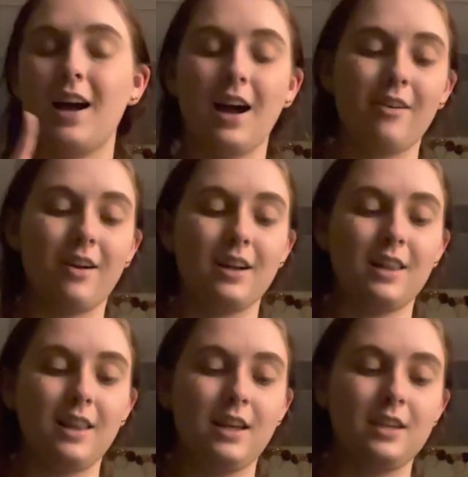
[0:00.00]

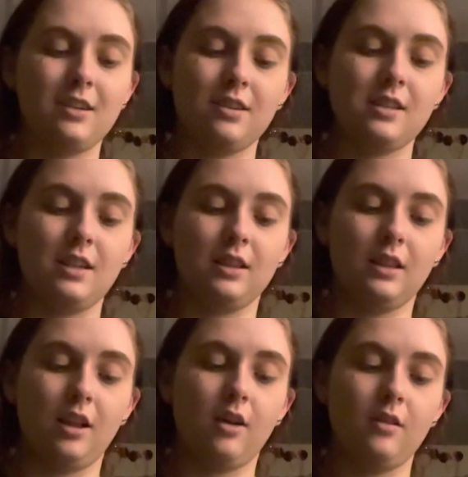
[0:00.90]
ironically, Dawson
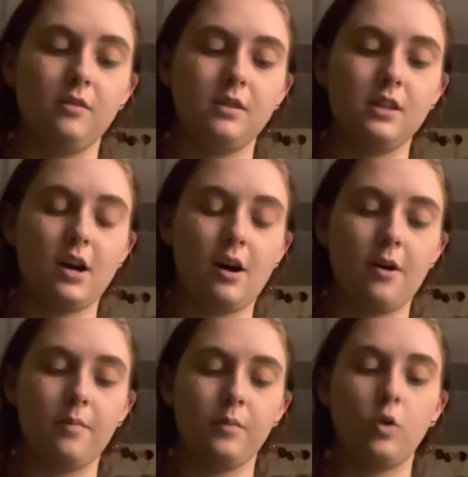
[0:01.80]
loves
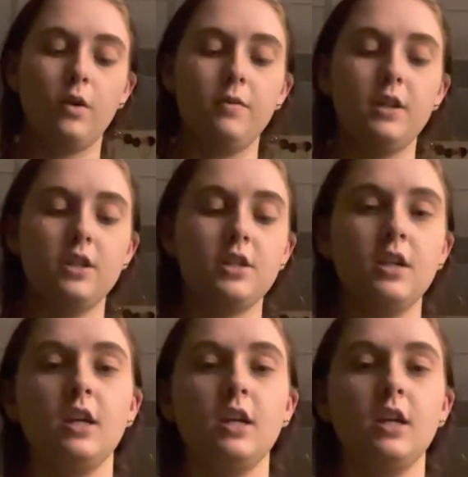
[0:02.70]
um, koi fish,